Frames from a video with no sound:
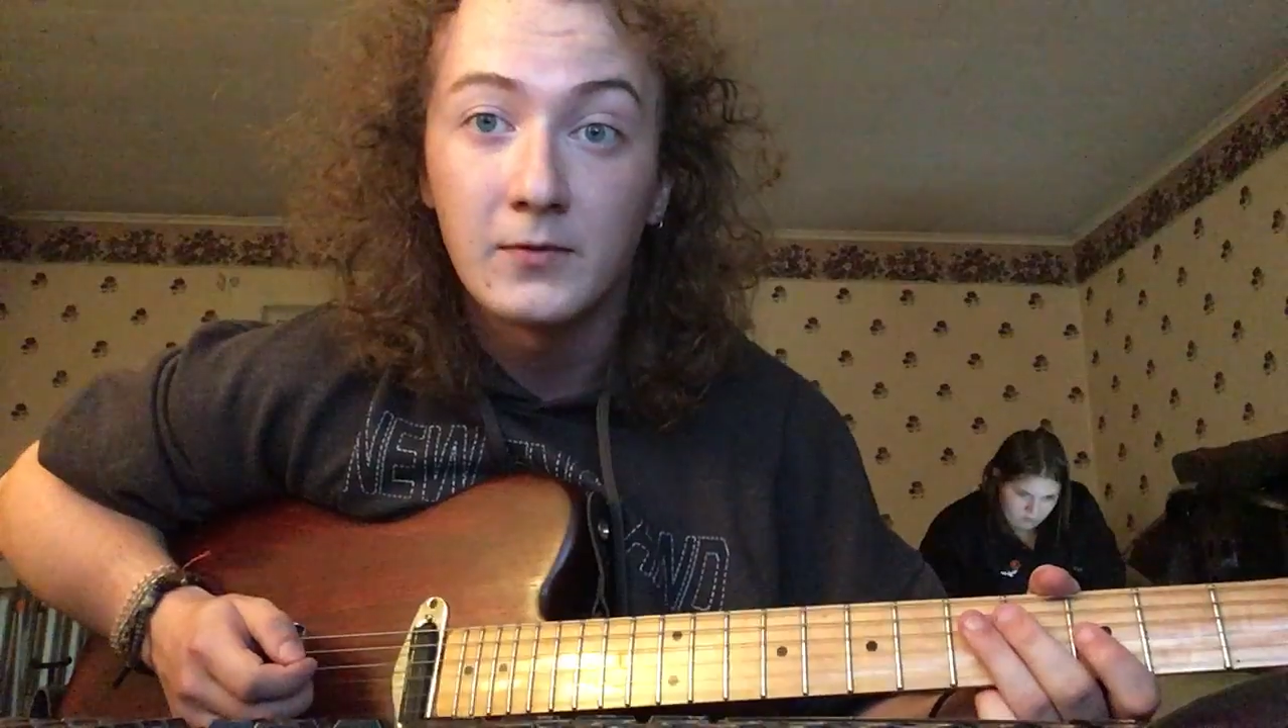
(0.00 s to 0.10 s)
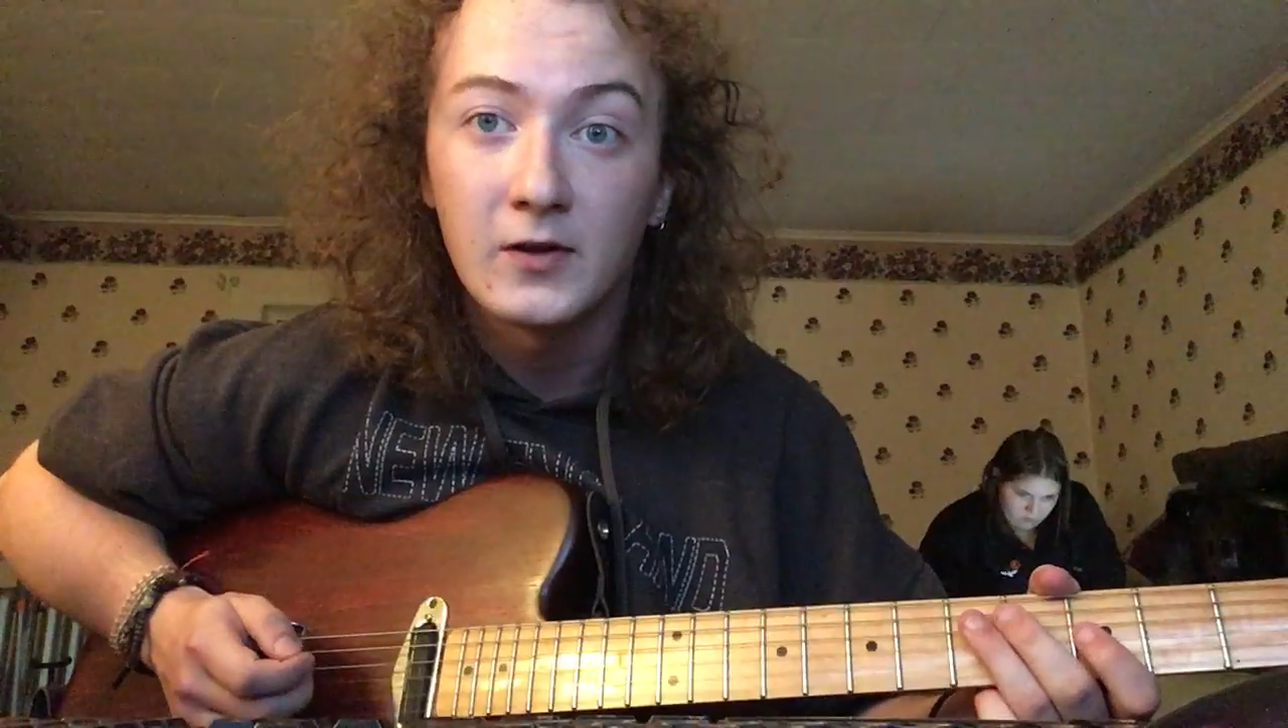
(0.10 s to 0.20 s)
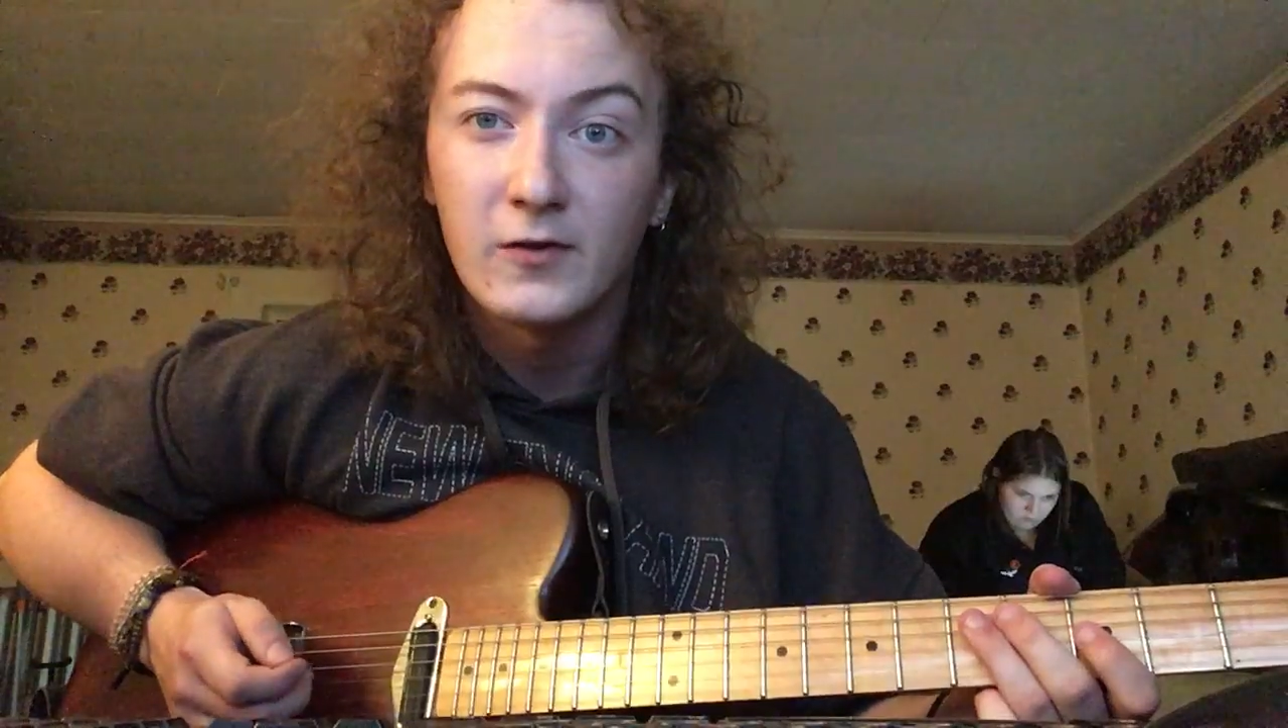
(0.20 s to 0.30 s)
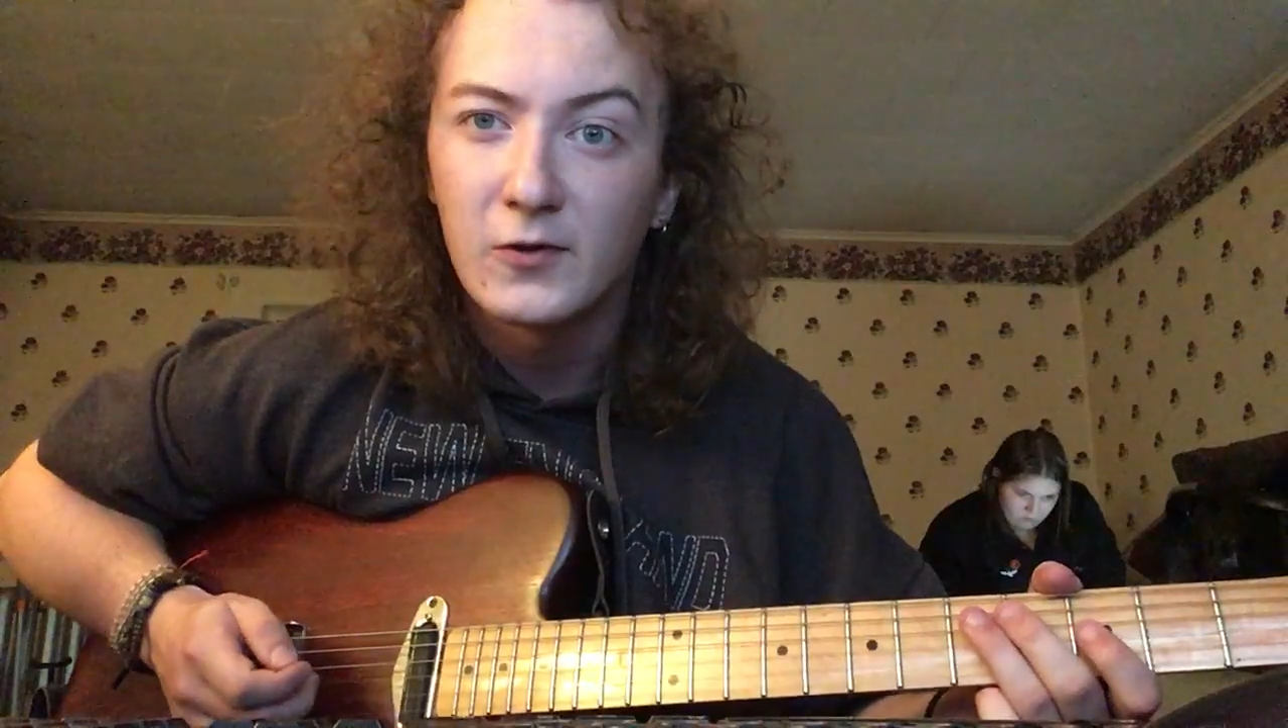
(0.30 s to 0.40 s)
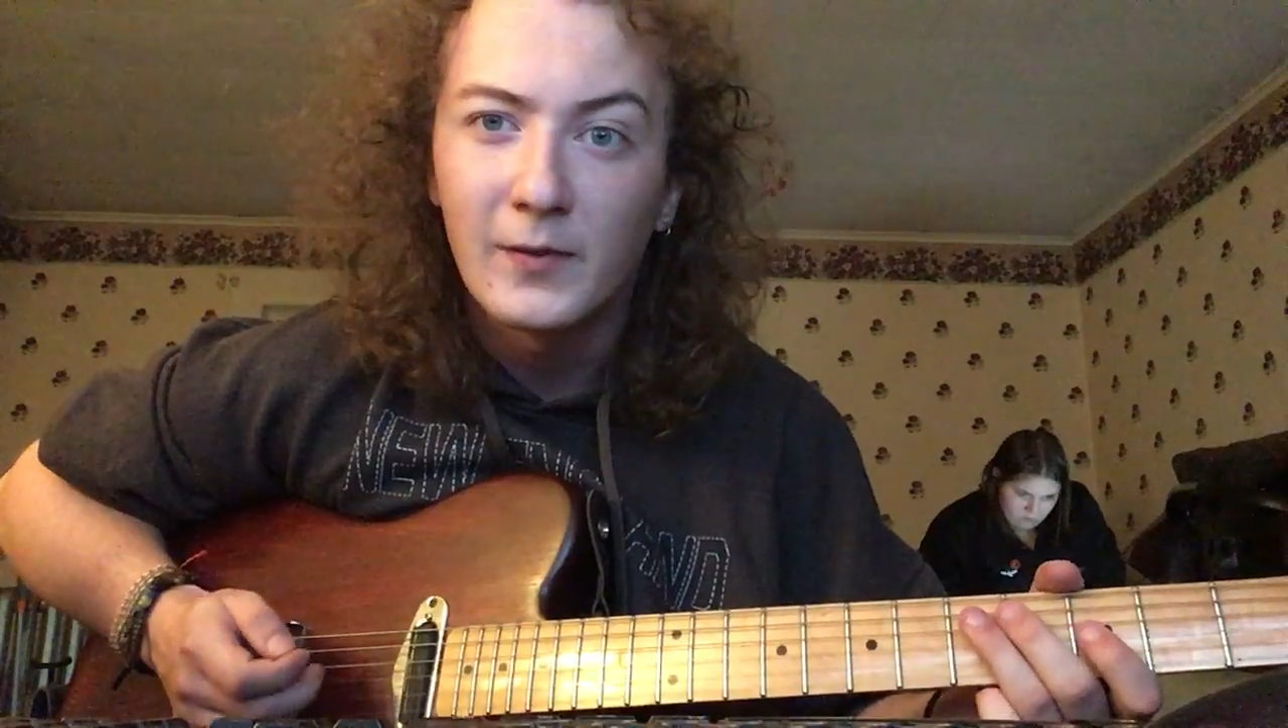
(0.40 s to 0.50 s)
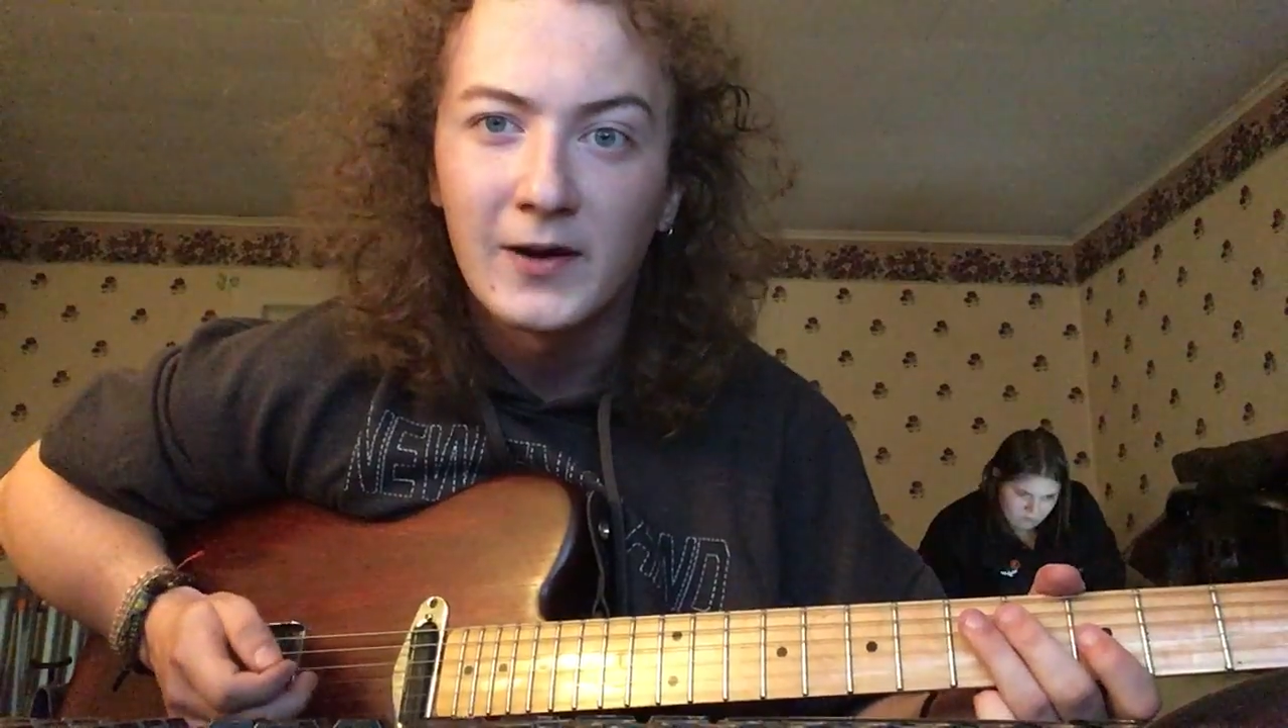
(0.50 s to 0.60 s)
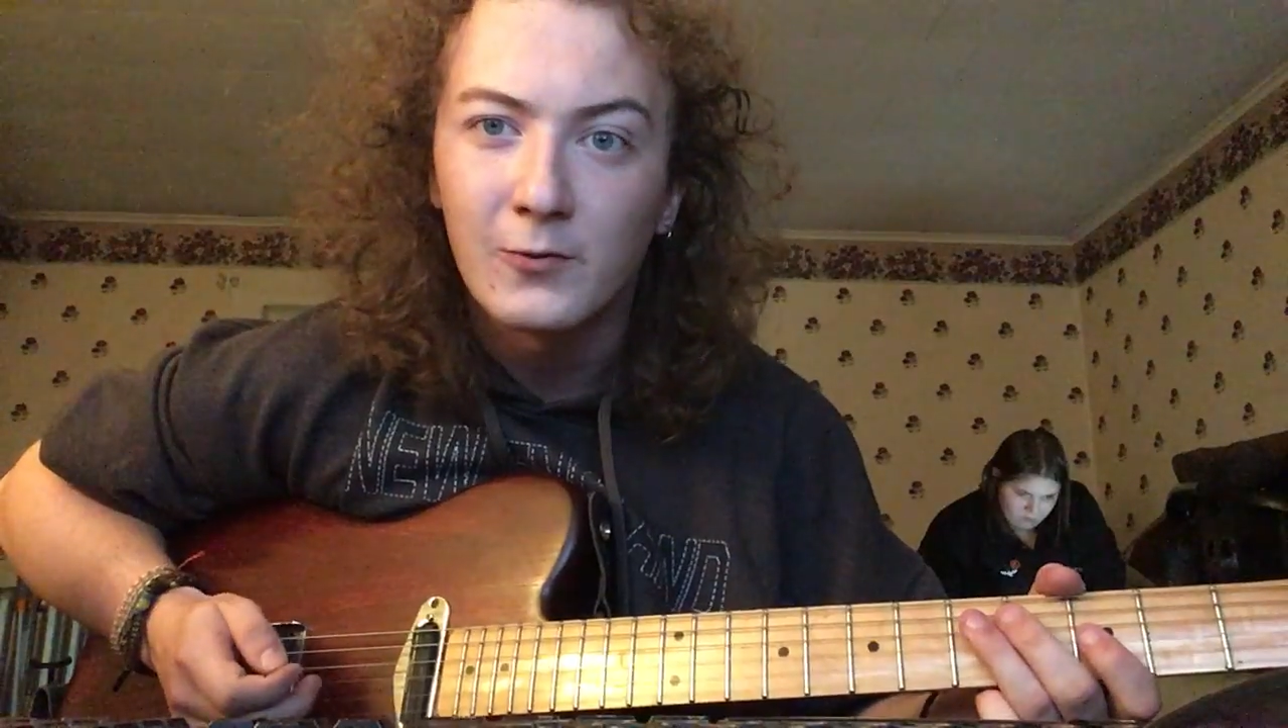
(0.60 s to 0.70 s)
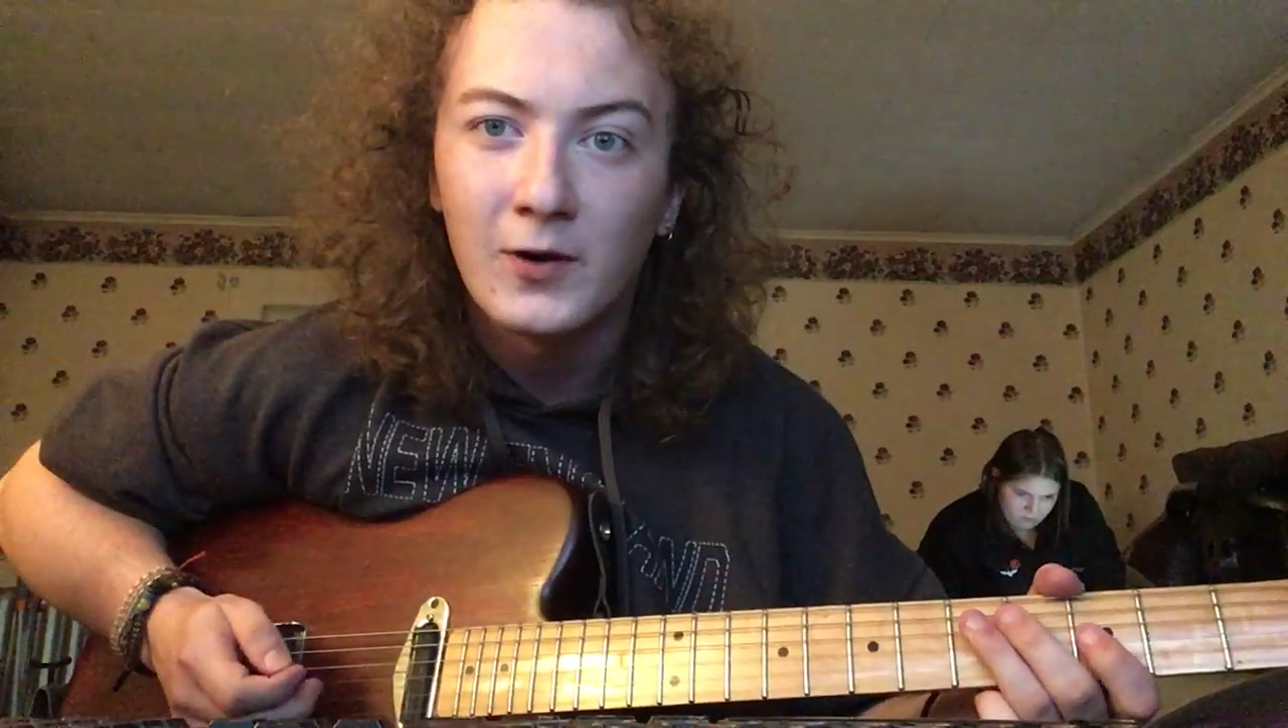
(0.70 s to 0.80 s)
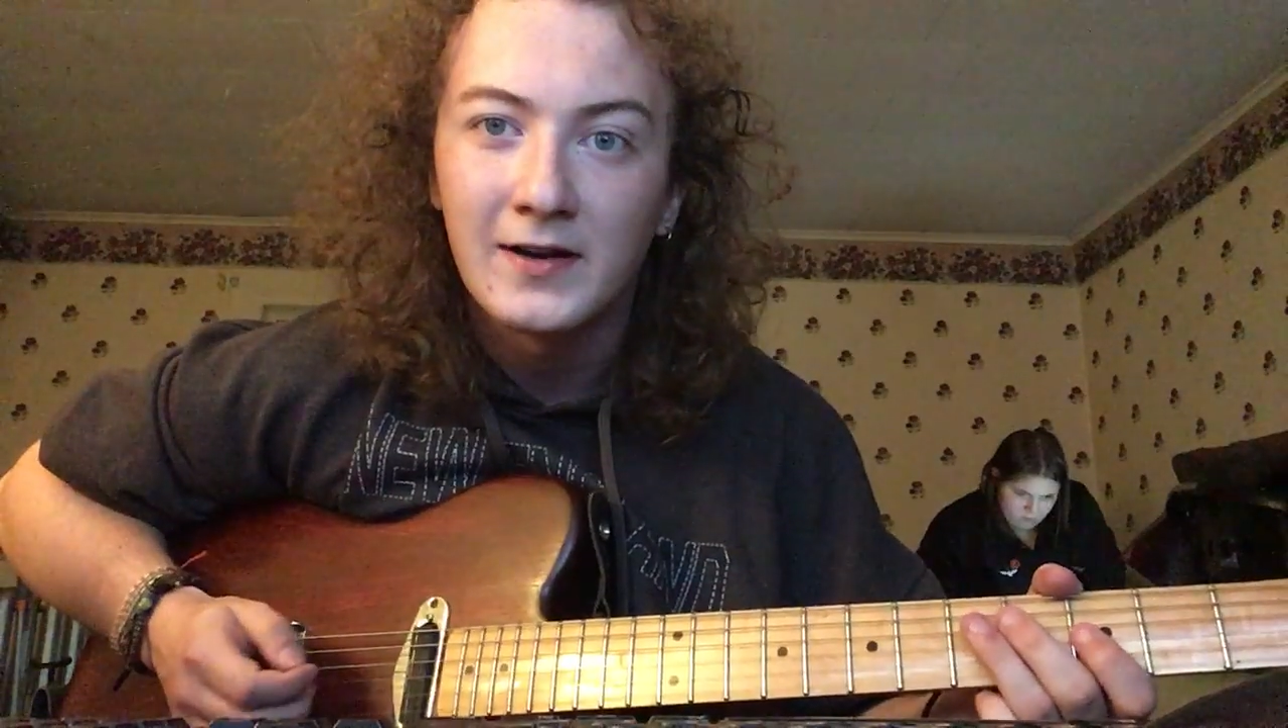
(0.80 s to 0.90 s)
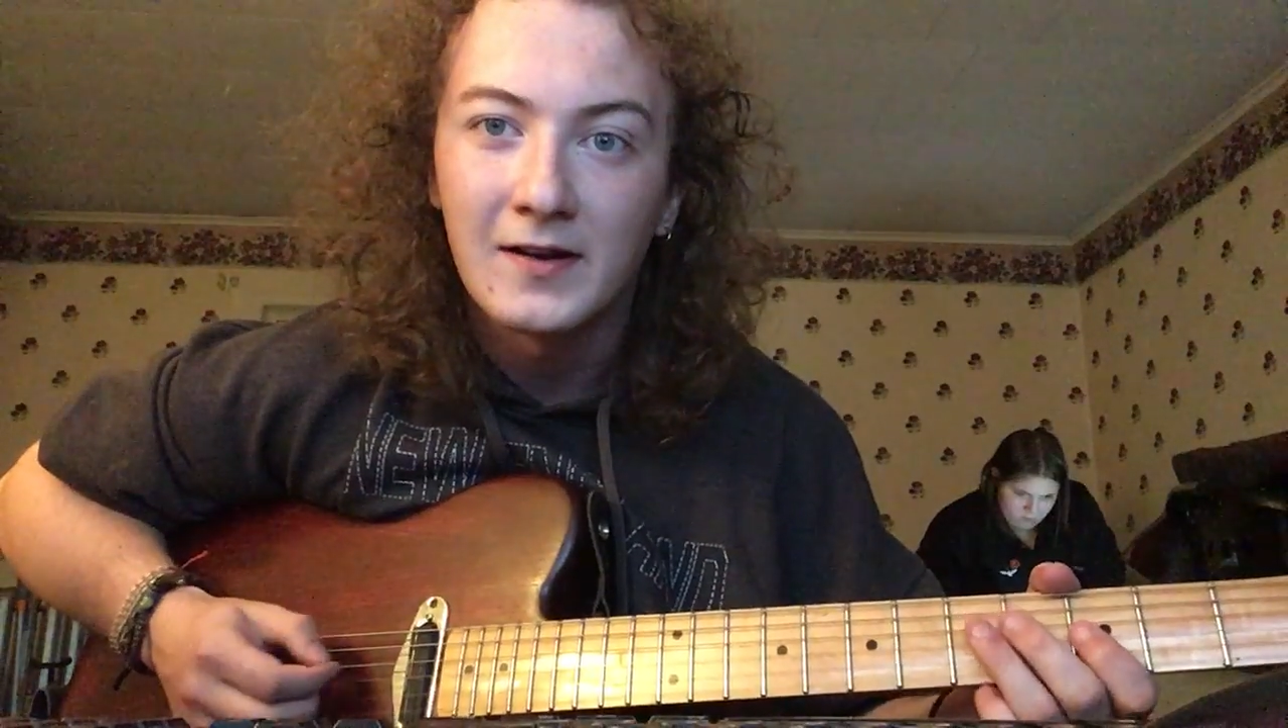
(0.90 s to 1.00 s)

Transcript: because no matter what,